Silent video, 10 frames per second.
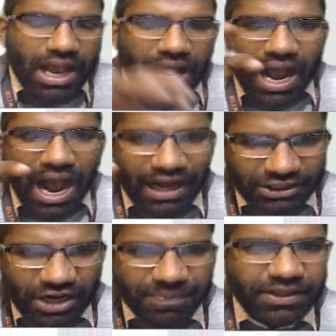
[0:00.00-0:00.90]
Andhra
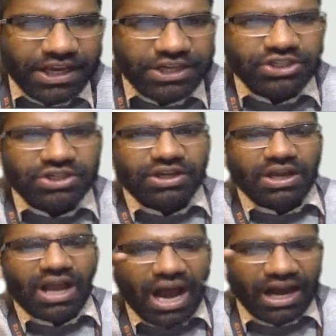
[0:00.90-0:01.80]

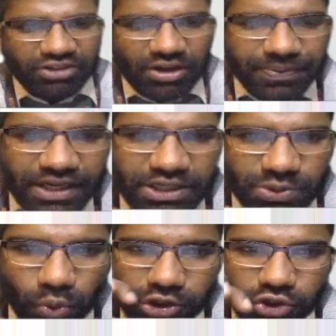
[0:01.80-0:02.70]
Pradesh was to